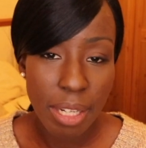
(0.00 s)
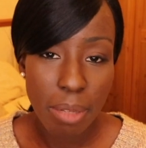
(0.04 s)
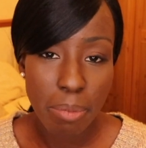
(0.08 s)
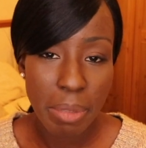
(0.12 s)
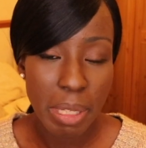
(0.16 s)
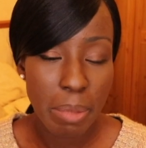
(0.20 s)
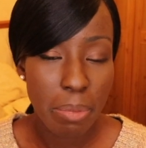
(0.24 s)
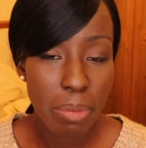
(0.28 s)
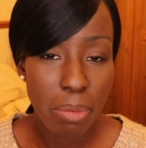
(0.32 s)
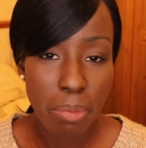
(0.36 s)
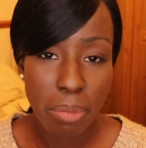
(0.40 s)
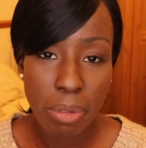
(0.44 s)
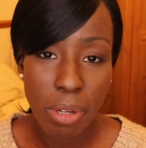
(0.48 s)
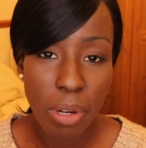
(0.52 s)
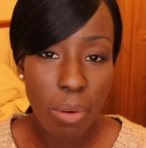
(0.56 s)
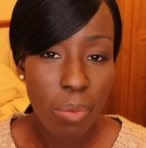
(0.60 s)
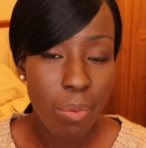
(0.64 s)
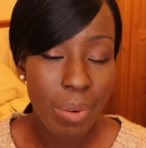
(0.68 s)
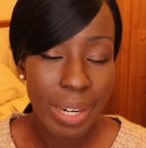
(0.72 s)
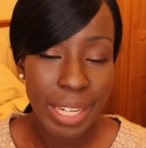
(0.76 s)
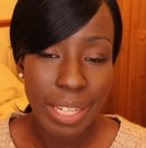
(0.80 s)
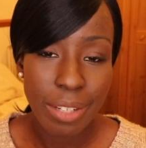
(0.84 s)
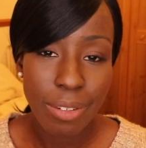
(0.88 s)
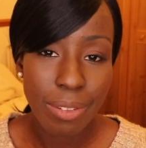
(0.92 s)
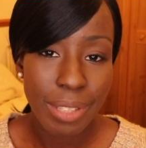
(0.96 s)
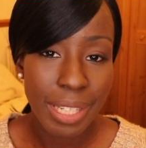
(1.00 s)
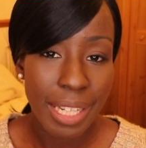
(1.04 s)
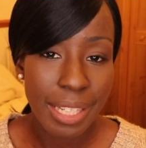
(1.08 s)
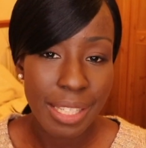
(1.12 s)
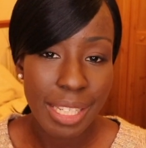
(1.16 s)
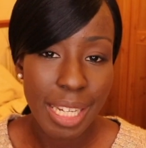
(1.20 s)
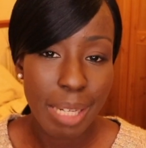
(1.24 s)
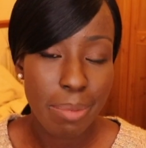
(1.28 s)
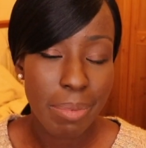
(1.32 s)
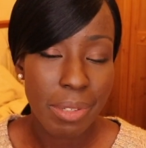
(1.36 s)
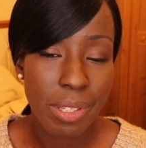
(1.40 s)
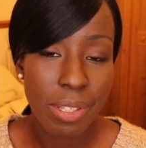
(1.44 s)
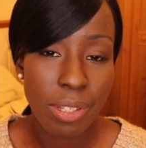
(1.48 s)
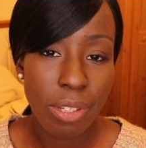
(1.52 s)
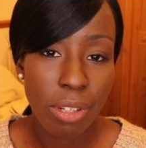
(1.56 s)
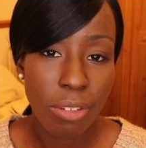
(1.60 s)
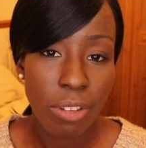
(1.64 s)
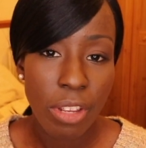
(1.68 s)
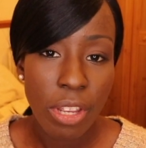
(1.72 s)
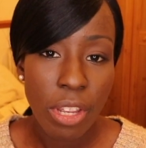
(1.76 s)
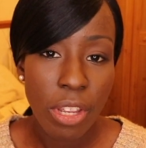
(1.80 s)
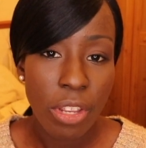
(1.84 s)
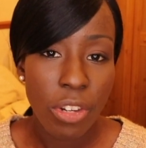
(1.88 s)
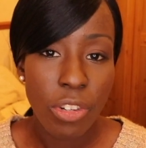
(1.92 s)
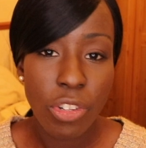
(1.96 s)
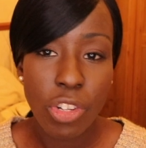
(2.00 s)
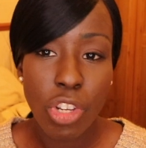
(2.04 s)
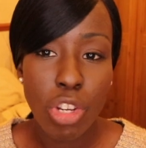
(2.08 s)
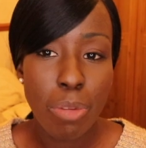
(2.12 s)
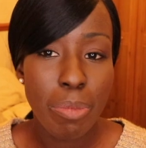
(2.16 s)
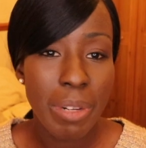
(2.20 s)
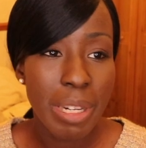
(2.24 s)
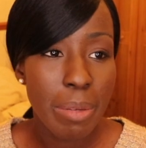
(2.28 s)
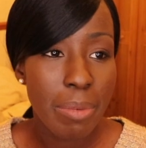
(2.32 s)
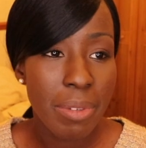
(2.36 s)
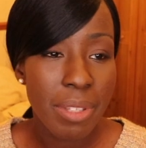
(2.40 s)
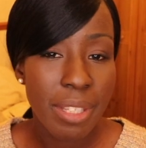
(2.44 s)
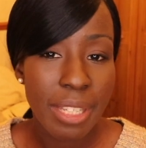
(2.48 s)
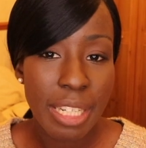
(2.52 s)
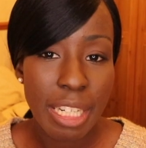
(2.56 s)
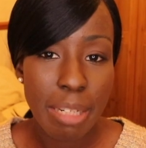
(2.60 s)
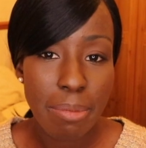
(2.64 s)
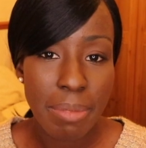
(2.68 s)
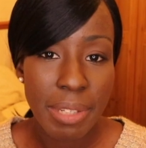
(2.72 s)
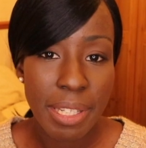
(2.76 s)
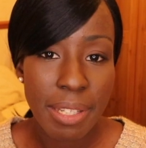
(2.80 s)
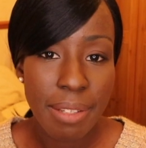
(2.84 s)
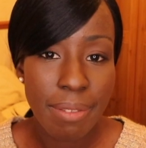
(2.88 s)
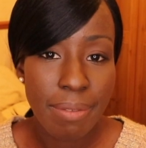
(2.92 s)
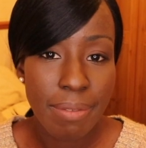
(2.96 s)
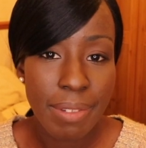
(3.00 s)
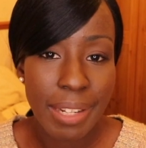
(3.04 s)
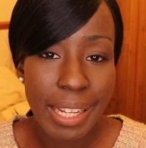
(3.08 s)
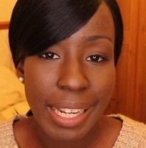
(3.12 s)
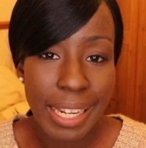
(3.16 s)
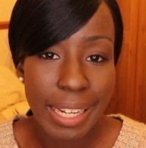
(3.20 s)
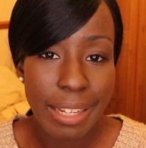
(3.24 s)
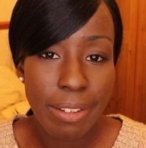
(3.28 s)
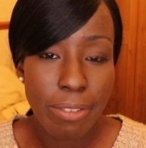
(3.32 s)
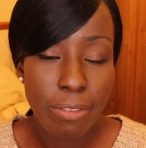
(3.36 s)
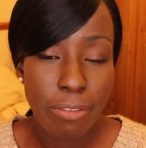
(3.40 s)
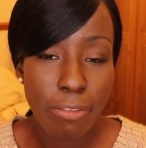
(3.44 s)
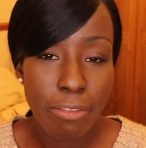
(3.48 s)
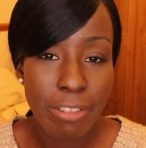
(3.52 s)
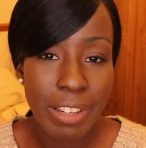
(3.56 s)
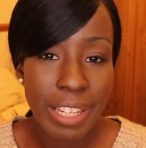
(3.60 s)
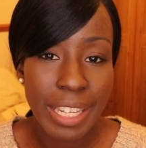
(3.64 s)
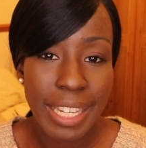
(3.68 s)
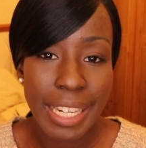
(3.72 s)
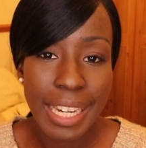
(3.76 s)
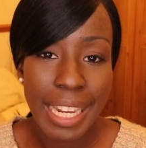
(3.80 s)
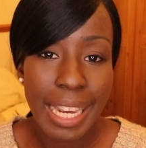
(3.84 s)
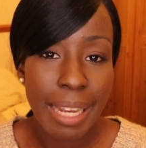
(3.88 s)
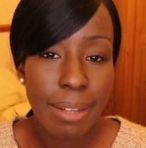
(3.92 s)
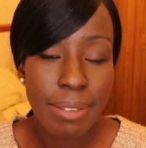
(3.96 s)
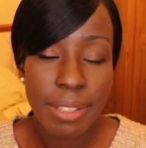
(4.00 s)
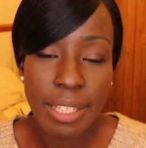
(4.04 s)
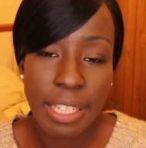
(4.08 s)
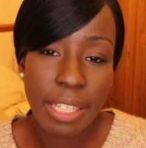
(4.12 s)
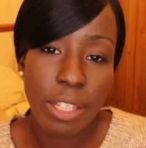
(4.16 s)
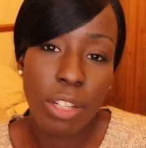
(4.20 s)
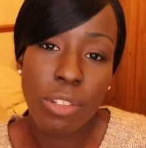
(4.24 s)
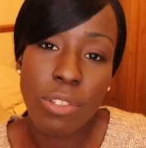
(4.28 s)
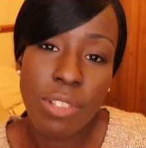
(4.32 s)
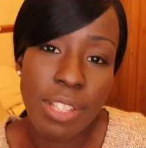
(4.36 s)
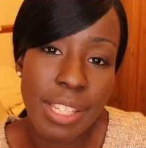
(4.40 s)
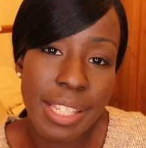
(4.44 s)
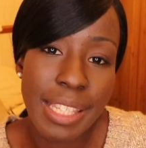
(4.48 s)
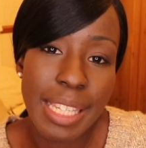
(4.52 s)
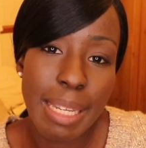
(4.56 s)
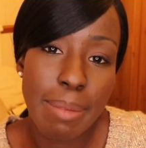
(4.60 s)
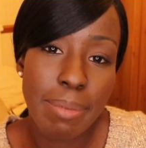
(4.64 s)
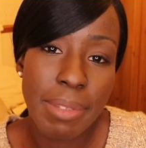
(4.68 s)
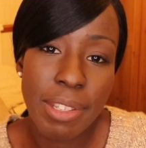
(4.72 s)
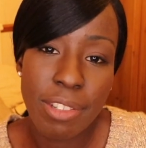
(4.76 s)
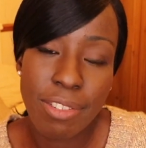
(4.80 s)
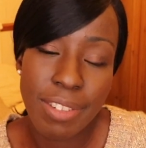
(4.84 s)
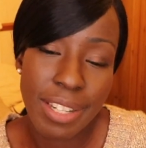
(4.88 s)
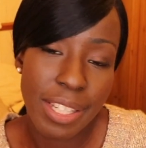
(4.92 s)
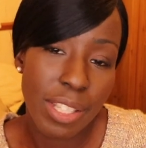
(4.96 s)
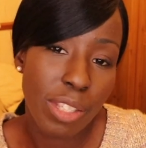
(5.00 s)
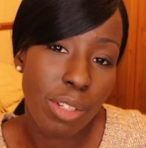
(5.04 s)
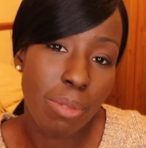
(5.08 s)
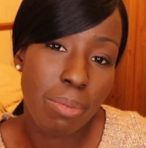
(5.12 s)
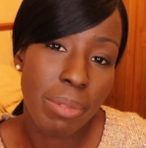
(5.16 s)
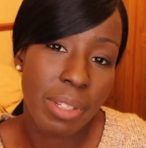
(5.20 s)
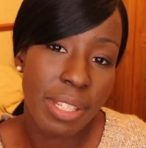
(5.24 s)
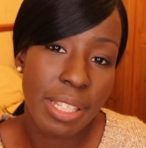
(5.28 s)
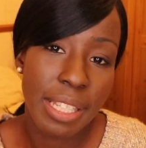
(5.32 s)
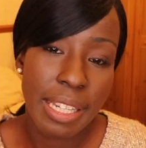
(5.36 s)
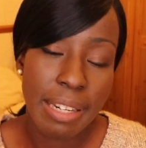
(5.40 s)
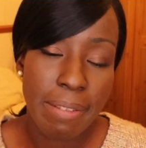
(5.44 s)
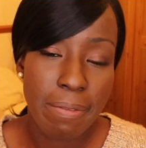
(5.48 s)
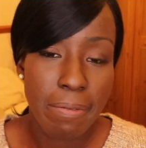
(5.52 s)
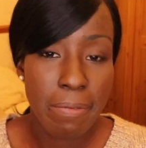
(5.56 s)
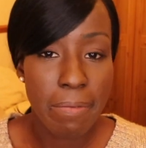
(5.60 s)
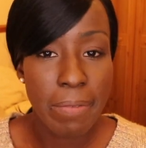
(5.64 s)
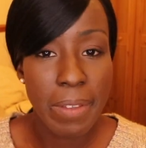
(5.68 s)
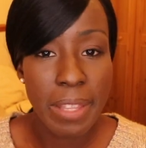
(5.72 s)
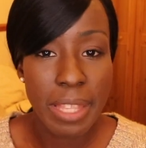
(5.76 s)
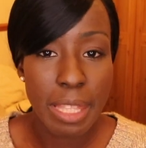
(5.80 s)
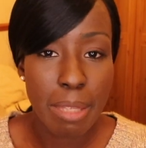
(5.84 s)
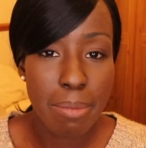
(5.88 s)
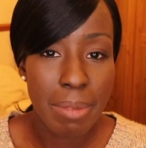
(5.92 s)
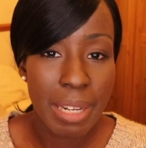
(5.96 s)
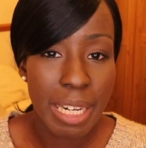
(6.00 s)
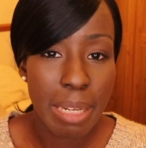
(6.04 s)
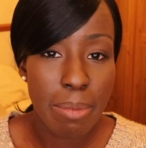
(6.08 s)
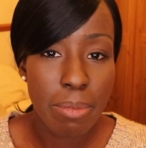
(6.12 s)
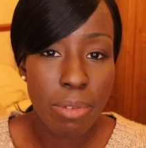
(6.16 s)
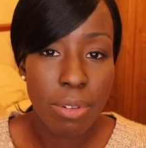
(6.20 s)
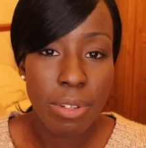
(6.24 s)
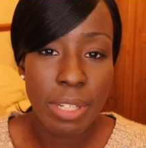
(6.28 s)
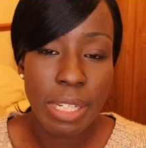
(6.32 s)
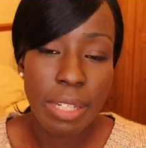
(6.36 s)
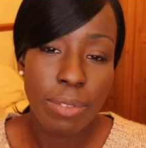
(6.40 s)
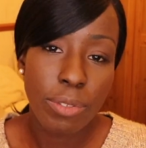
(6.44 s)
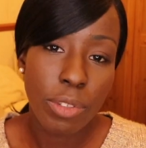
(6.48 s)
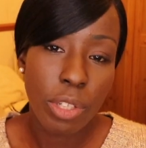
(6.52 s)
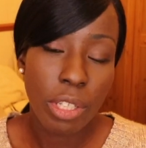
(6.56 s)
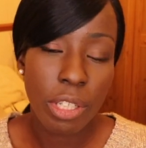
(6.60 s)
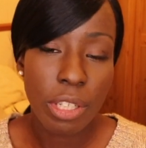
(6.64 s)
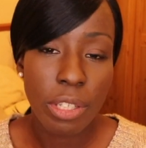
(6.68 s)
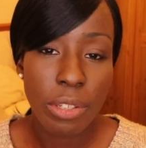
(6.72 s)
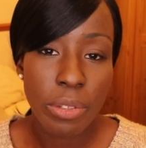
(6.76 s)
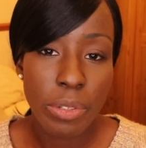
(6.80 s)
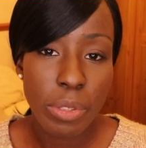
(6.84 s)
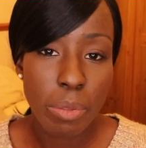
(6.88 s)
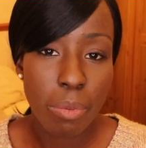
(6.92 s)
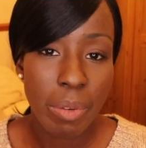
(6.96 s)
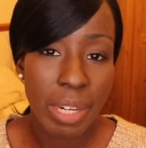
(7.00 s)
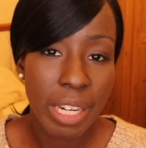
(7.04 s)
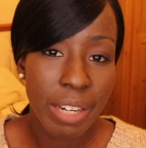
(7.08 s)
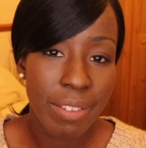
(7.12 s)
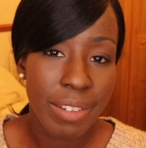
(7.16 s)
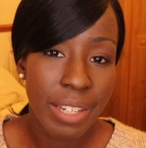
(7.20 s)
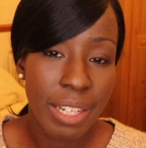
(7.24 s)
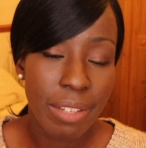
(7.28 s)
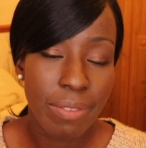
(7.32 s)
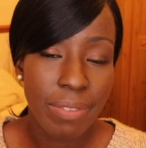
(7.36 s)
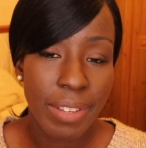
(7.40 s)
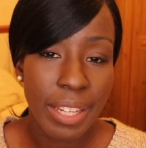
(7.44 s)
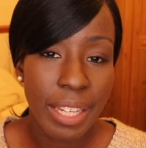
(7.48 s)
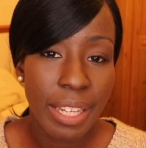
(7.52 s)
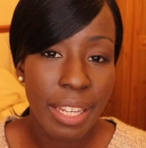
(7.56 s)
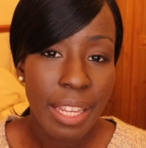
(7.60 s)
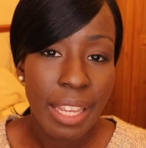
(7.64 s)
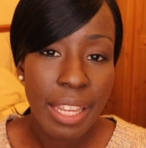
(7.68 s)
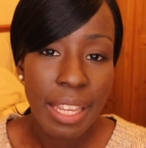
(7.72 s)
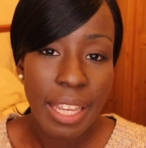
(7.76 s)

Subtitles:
people put on weight and all that type of stuff, nobody was going to be like freaking out that they couldn't zip the dress up because they didn't fit them anymore and they've got to lose weight or anything.